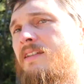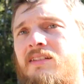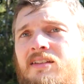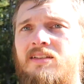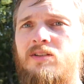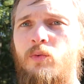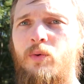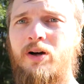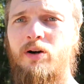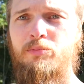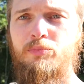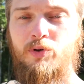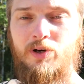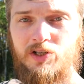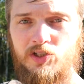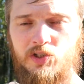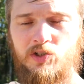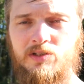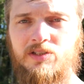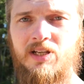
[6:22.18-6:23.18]
This is the well
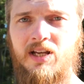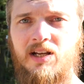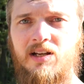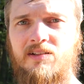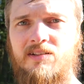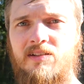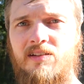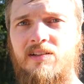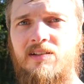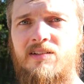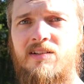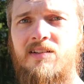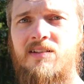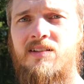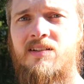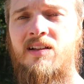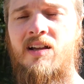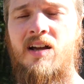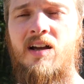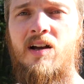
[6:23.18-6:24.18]
pressure tank. So this
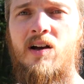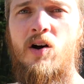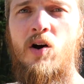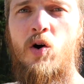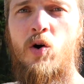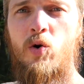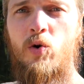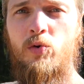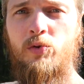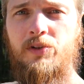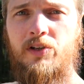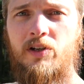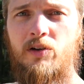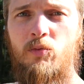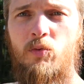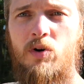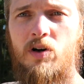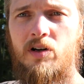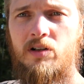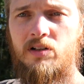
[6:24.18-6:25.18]
is
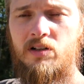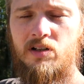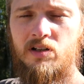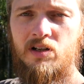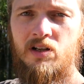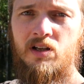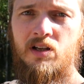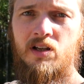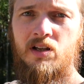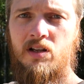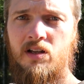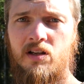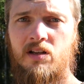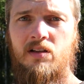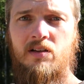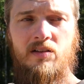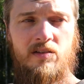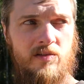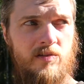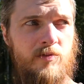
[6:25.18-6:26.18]
holding water
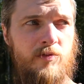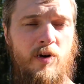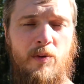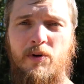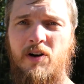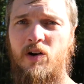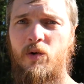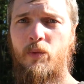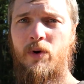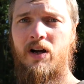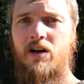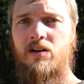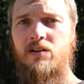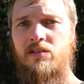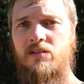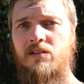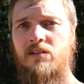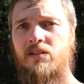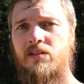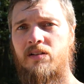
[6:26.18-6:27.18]
from our
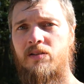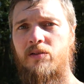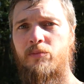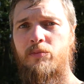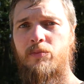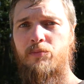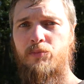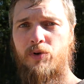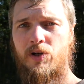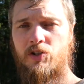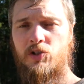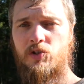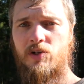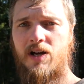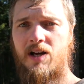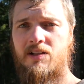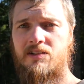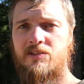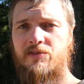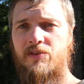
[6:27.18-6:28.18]
well
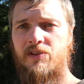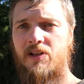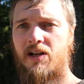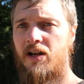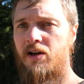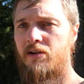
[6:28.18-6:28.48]
pressurized for the